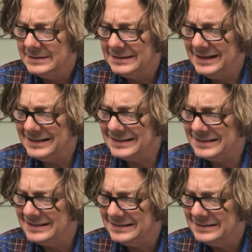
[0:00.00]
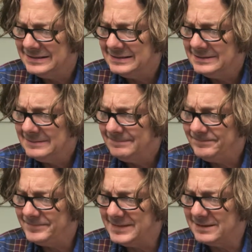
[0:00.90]
"Yes,
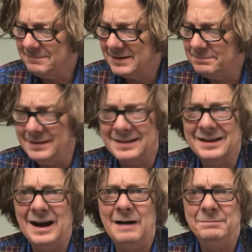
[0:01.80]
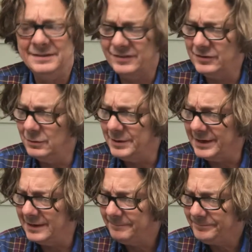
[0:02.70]
this must be the goblins'
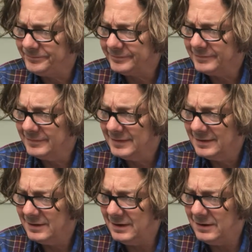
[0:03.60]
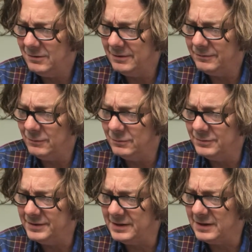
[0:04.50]
doing. Oh, if
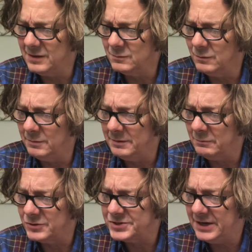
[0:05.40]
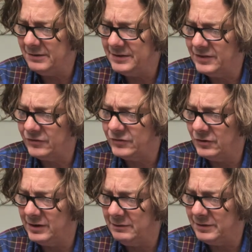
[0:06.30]
only the young woman were sharing this
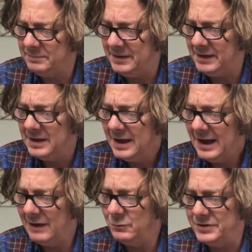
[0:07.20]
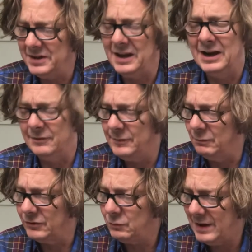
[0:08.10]
journey with me, I wouldn't care if it
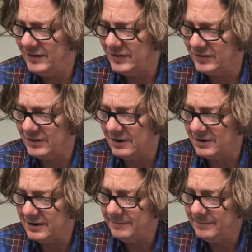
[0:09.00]
were twice as dark."